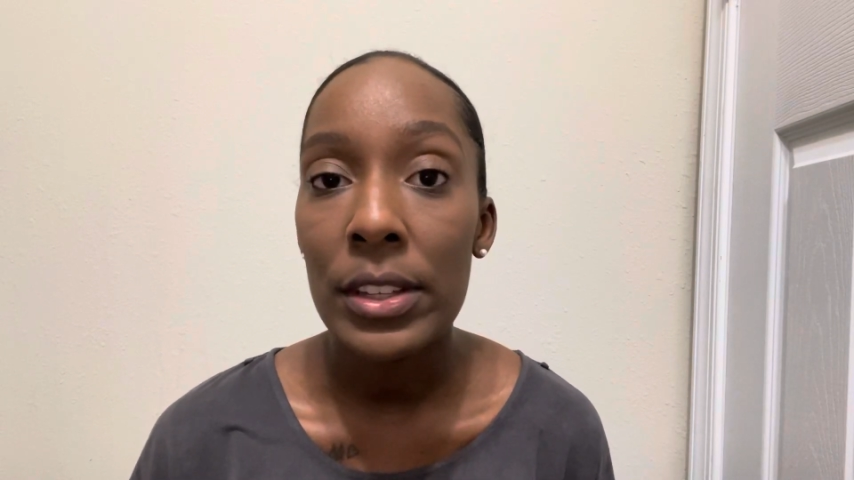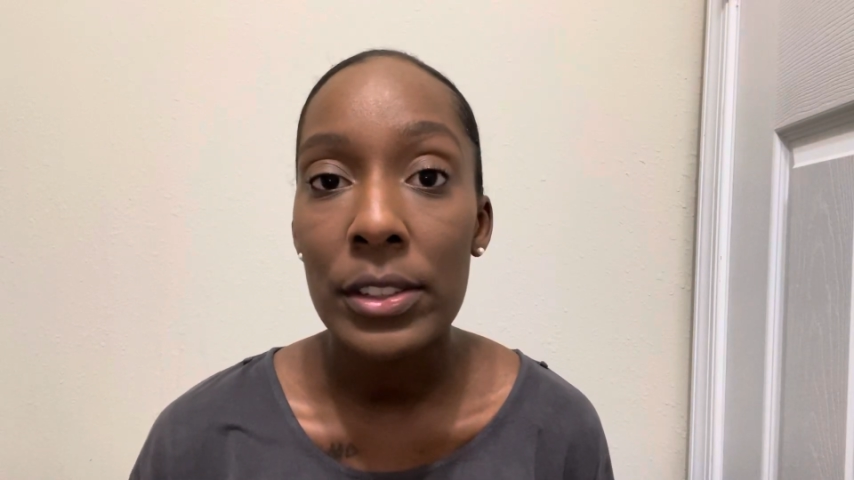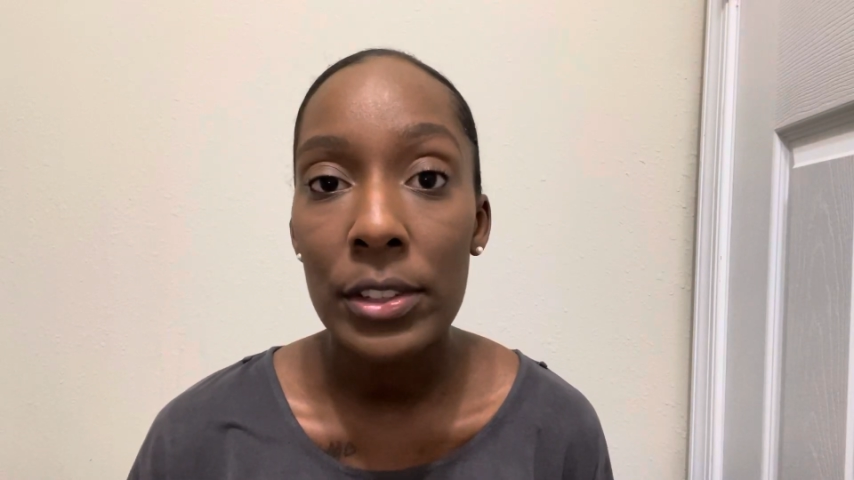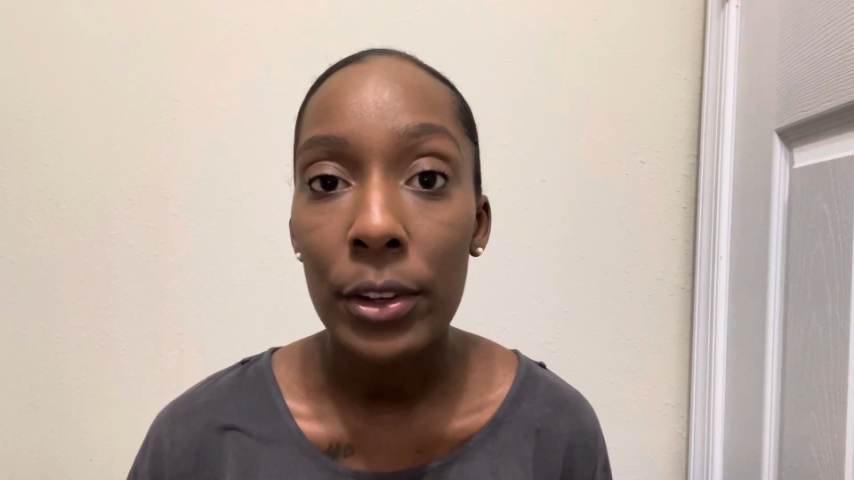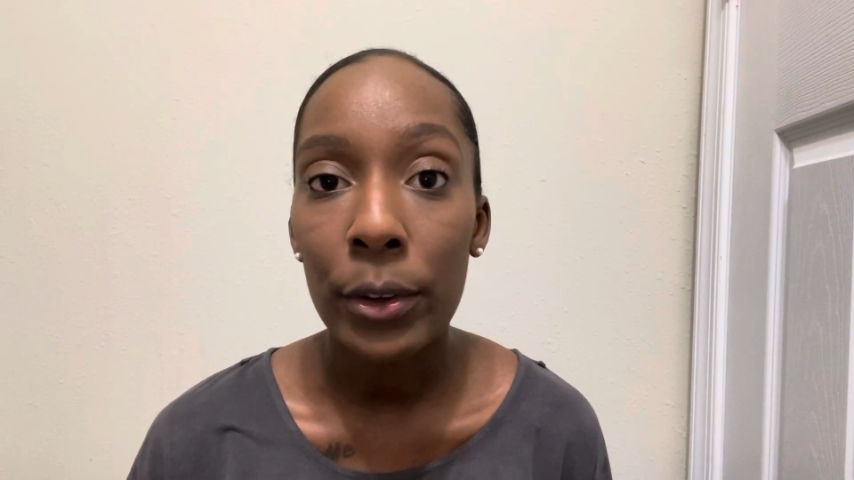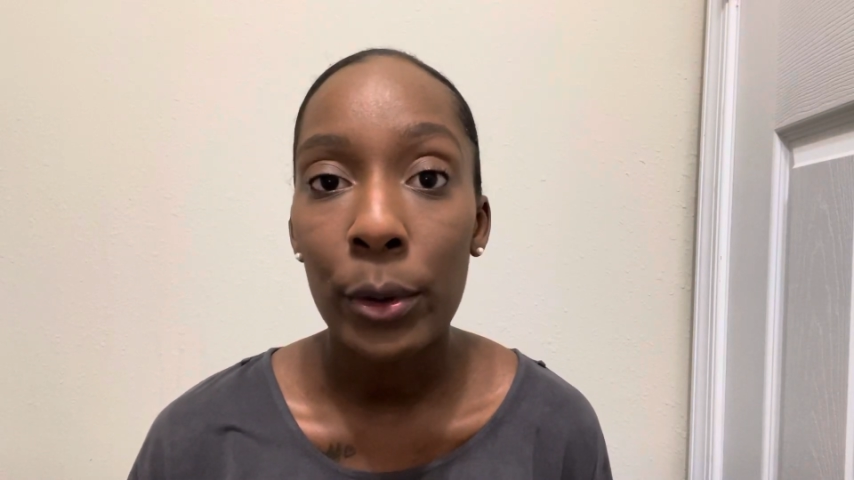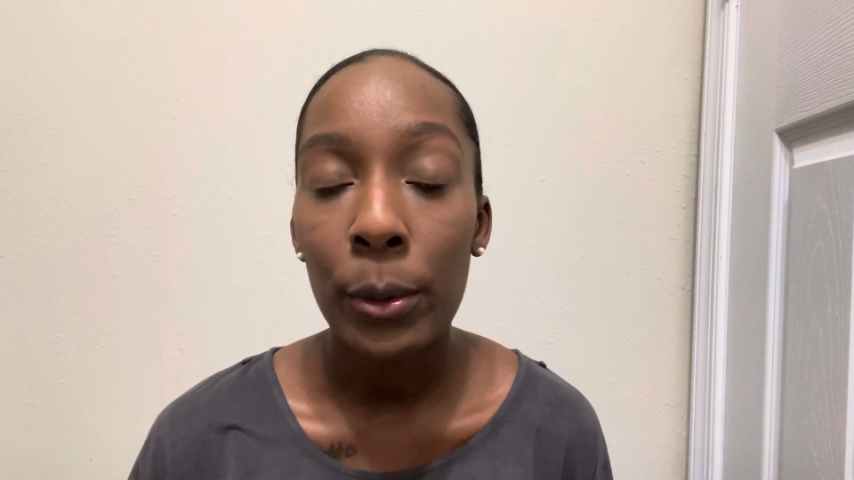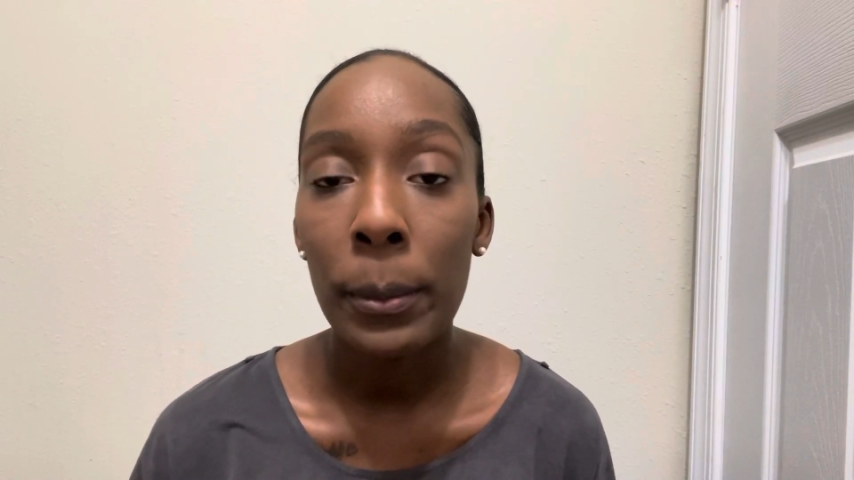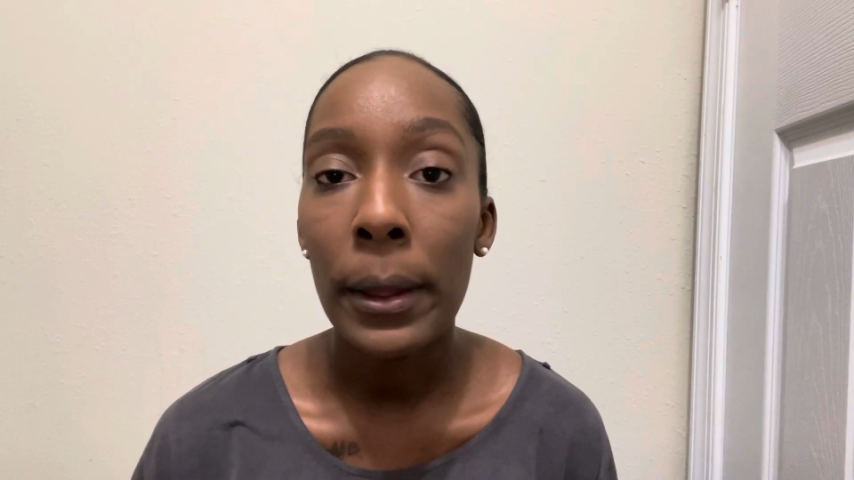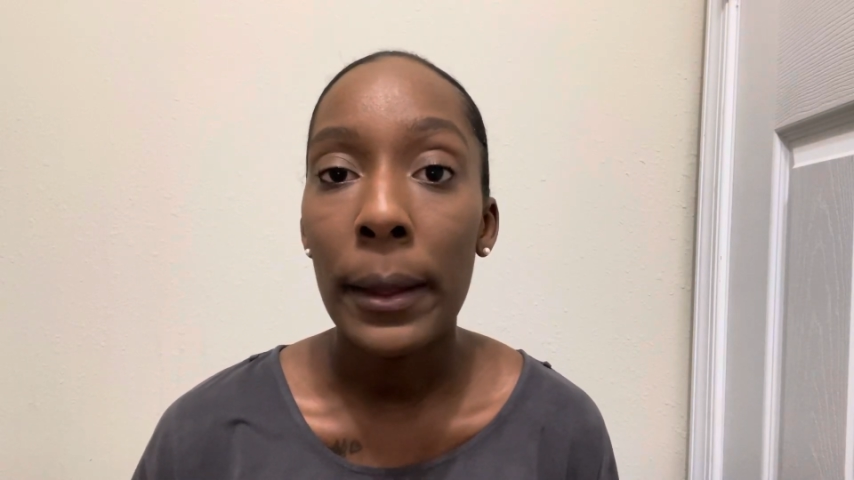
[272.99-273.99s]

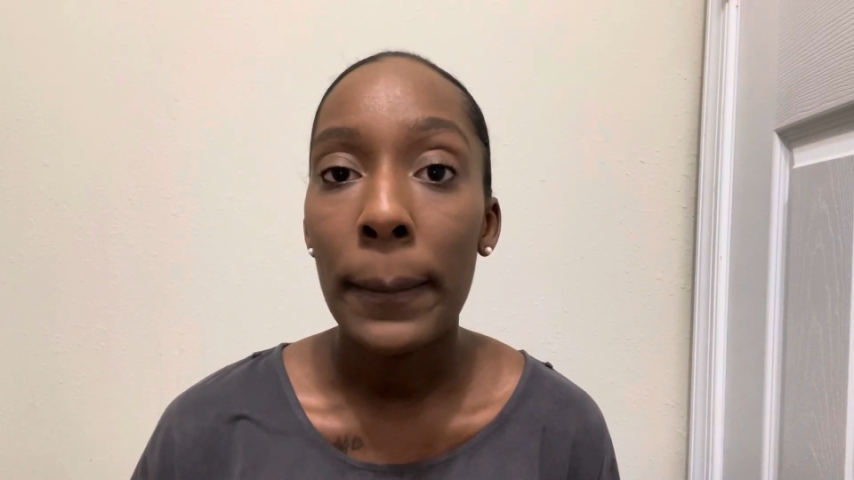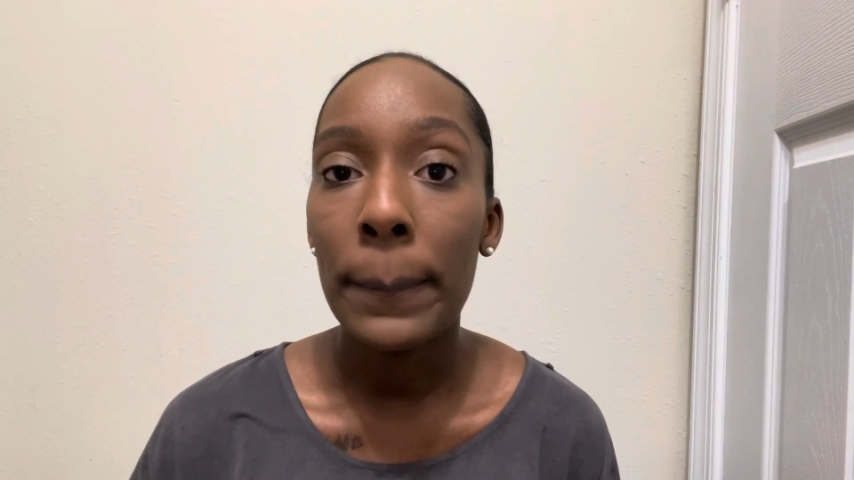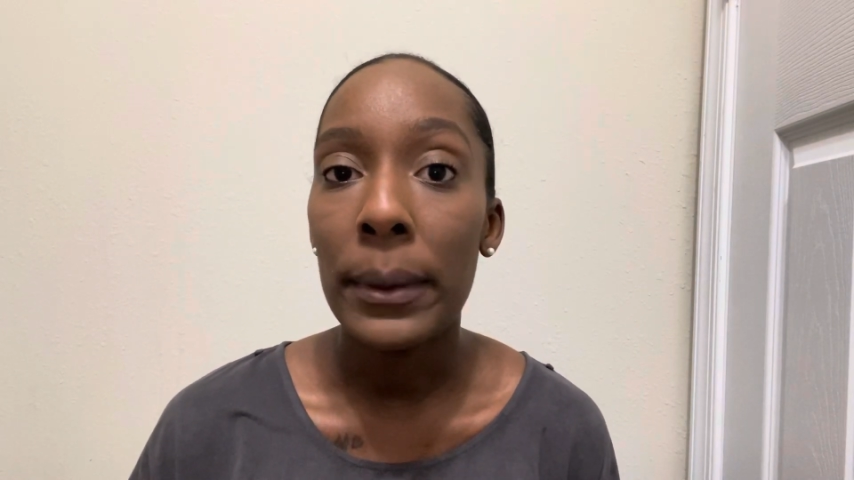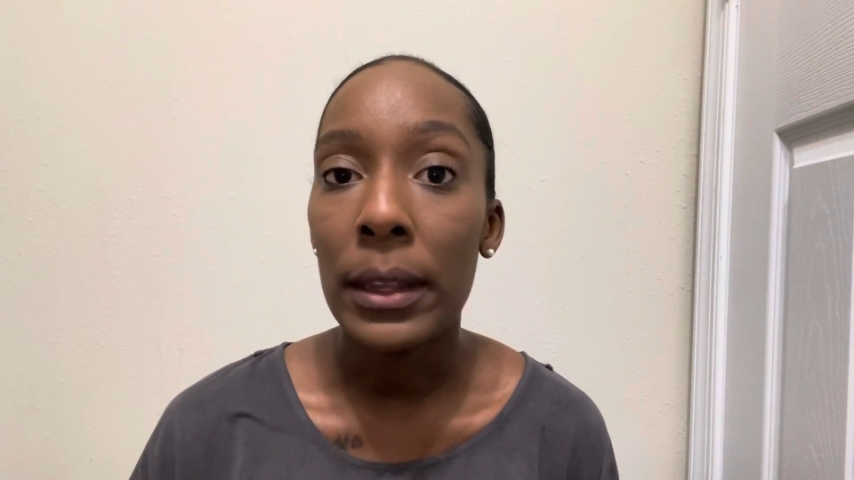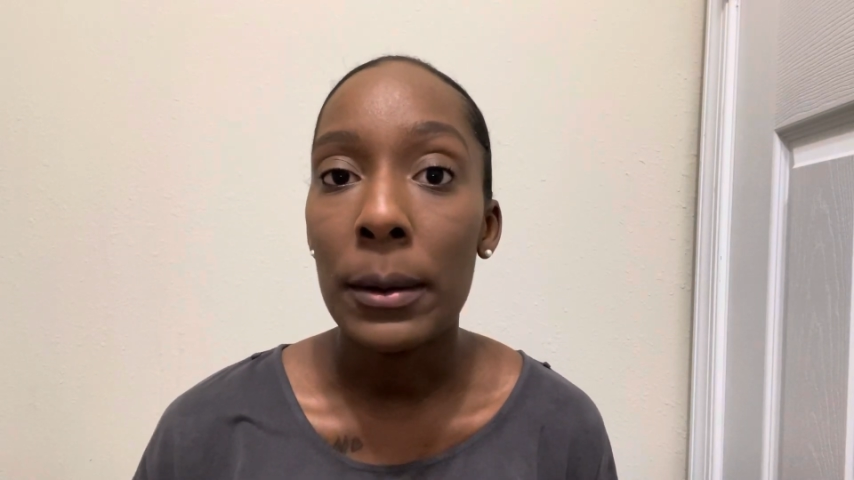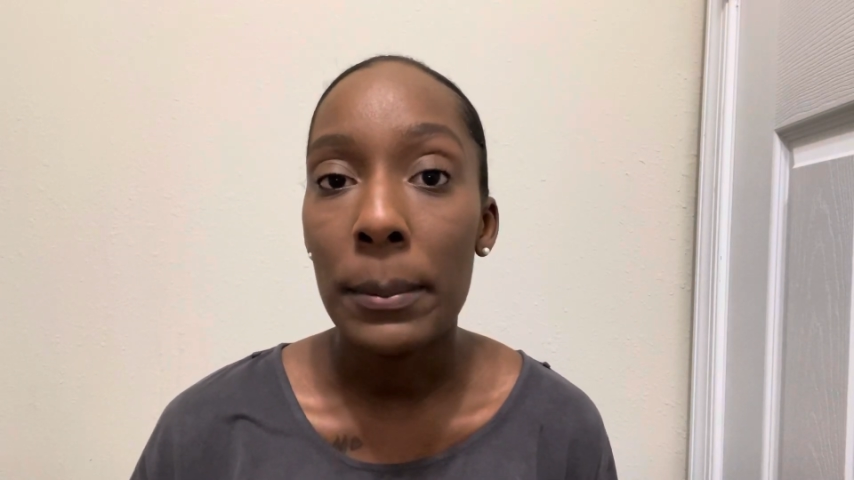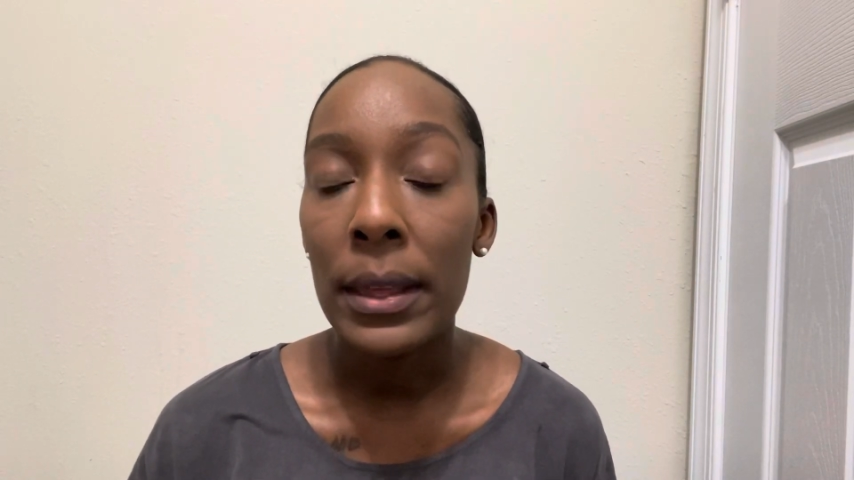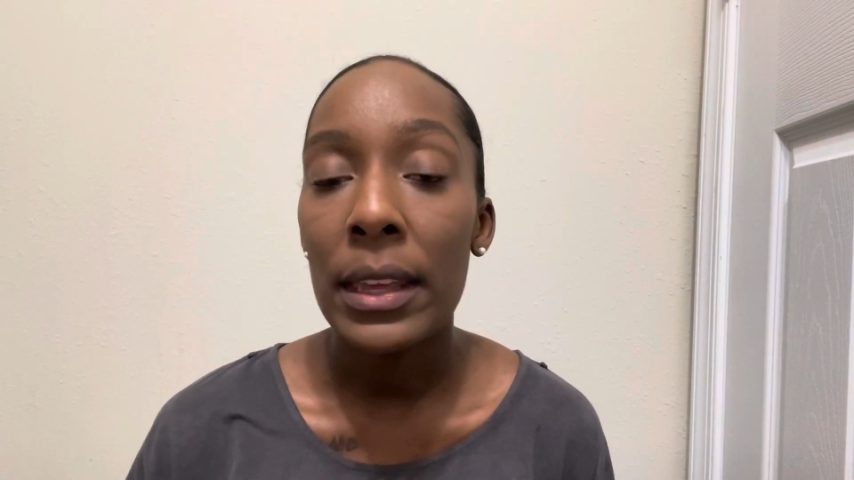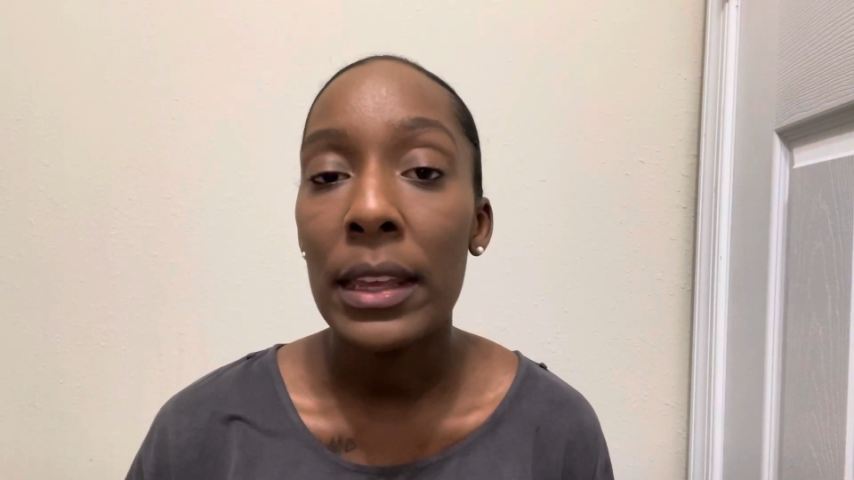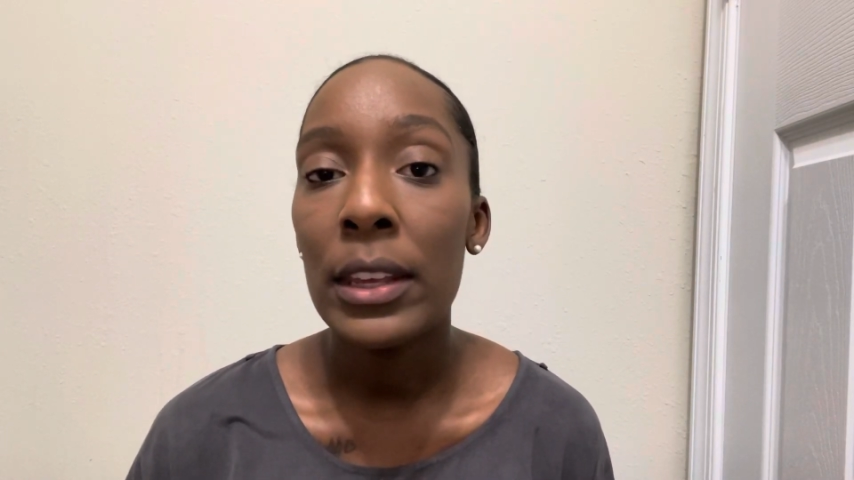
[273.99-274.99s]
term
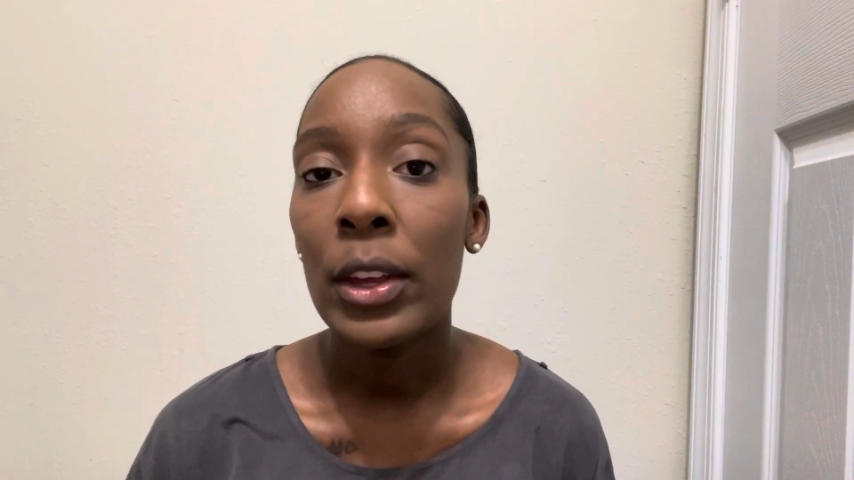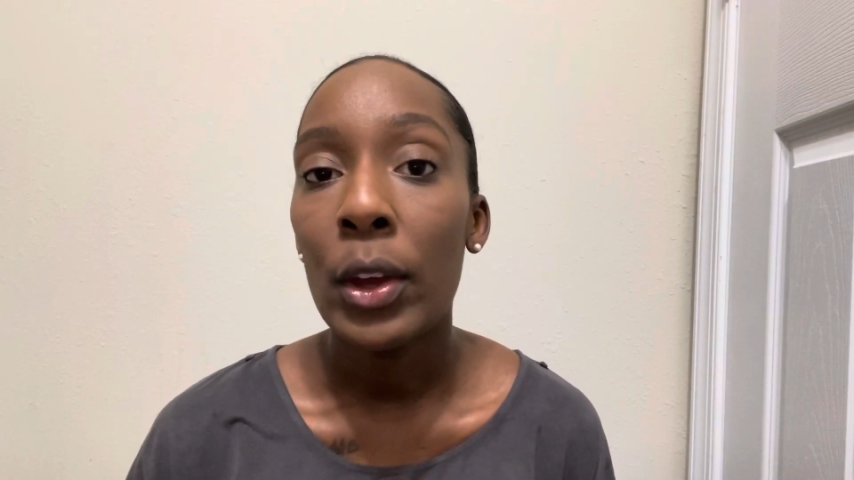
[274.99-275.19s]
B&B,